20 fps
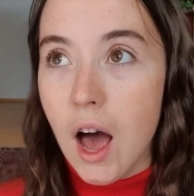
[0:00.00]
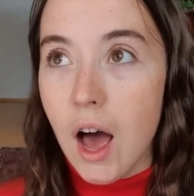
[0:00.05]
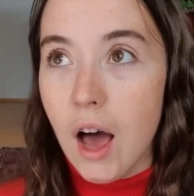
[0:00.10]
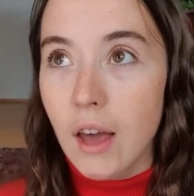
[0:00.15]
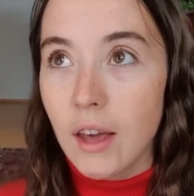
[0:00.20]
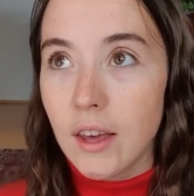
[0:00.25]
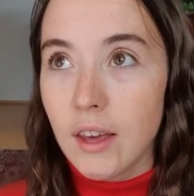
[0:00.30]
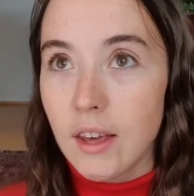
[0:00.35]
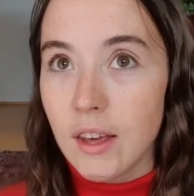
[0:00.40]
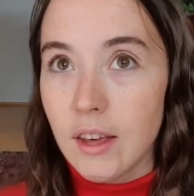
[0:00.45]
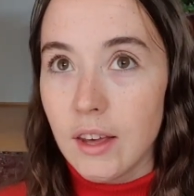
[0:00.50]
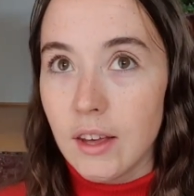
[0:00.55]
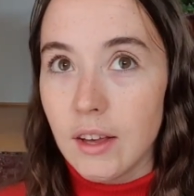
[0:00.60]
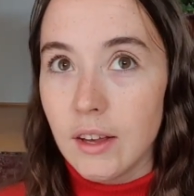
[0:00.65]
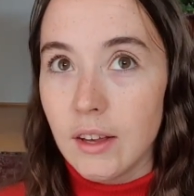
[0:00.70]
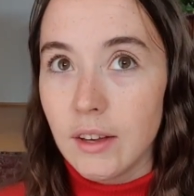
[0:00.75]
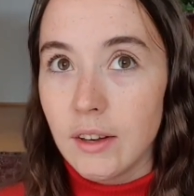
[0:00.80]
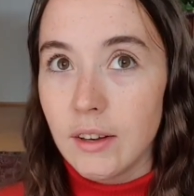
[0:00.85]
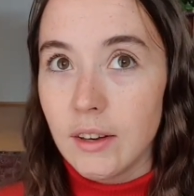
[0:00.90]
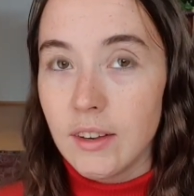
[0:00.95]

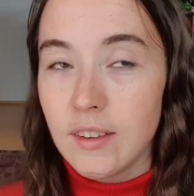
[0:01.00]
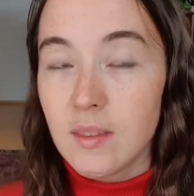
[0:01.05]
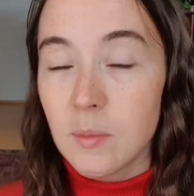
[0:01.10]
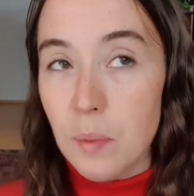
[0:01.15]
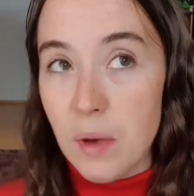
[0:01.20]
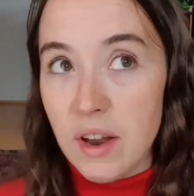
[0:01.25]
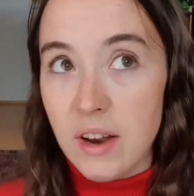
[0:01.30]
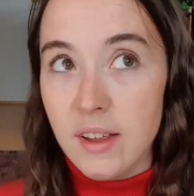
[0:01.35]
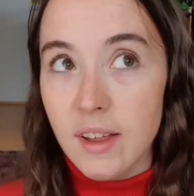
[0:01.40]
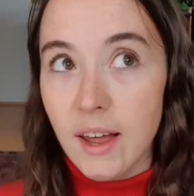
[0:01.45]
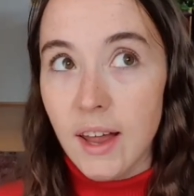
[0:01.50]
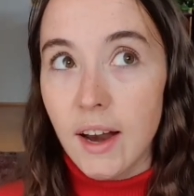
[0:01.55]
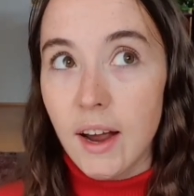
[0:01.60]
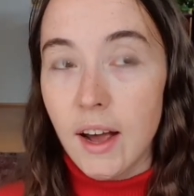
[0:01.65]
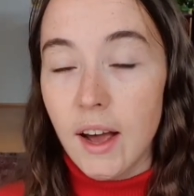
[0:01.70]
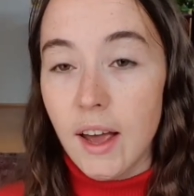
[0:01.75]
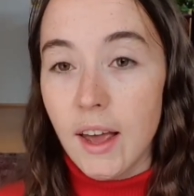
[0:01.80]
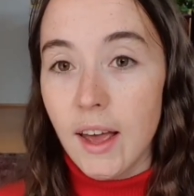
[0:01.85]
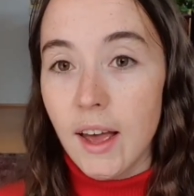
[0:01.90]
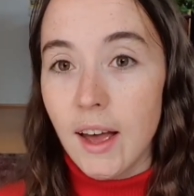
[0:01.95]
It's better that
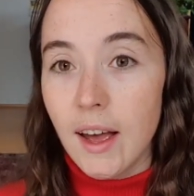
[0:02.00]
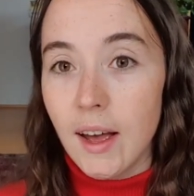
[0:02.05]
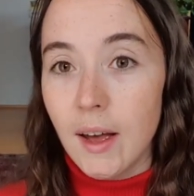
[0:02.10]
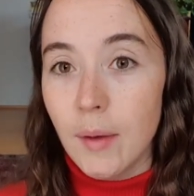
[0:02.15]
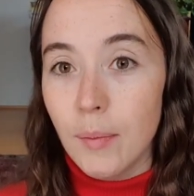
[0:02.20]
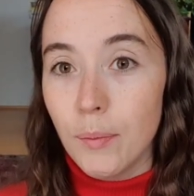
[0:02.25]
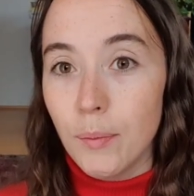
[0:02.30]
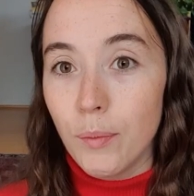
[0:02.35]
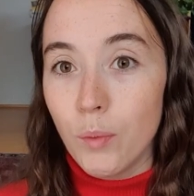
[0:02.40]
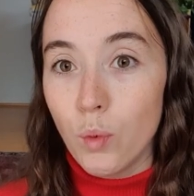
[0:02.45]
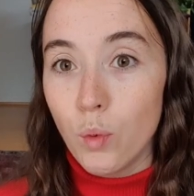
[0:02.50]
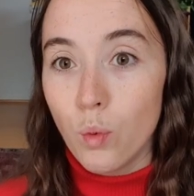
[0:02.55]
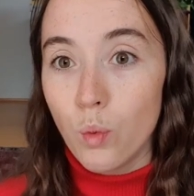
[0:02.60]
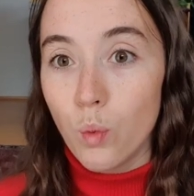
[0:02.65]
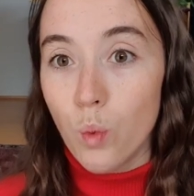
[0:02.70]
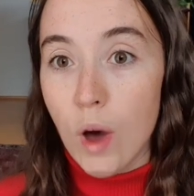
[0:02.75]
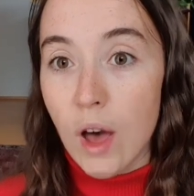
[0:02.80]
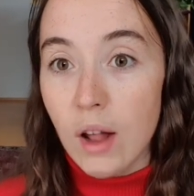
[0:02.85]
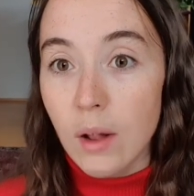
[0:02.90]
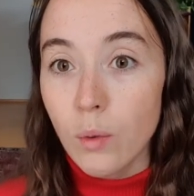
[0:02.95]
I am
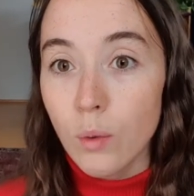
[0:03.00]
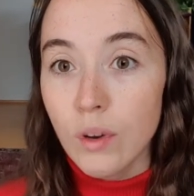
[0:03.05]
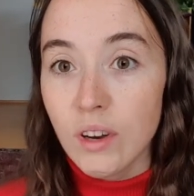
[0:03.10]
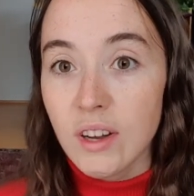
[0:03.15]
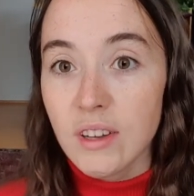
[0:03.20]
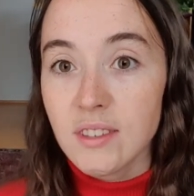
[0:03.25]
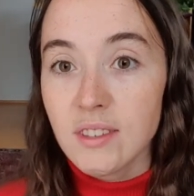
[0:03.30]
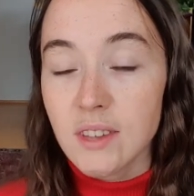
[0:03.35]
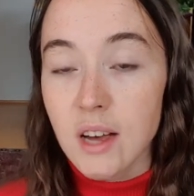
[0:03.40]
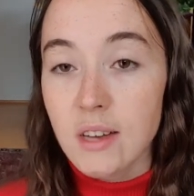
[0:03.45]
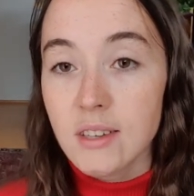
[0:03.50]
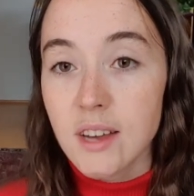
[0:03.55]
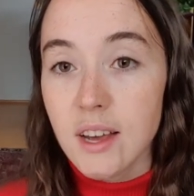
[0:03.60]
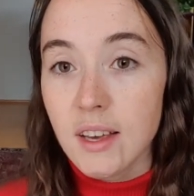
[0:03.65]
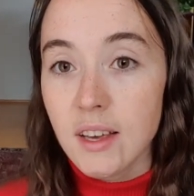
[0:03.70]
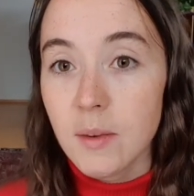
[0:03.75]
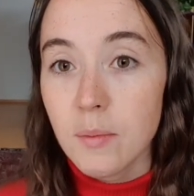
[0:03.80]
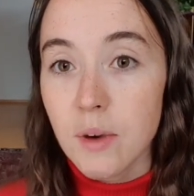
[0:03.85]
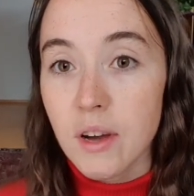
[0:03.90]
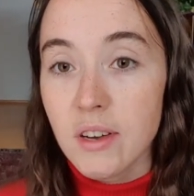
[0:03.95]
well when I start
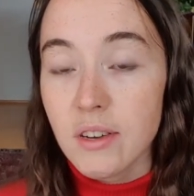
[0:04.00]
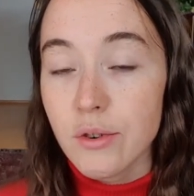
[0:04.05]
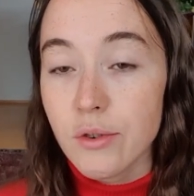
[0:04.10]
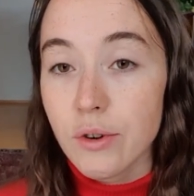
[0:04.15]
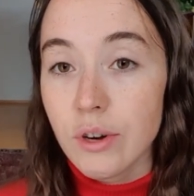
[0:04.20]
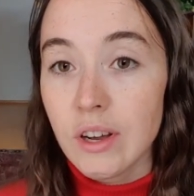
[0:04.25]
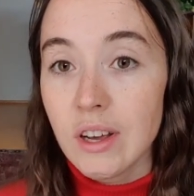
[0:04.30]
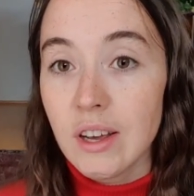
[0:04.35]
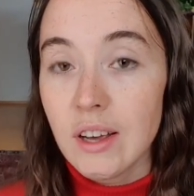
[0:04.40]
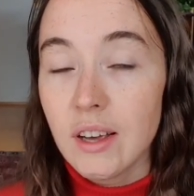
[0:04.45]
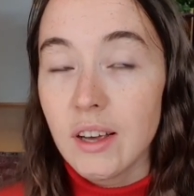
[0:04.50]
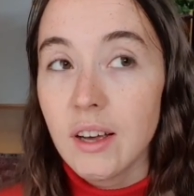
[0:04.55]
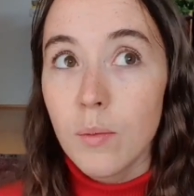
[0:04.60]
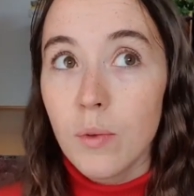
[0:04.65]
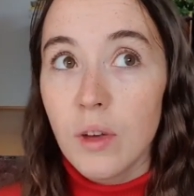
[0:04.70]
taking my degree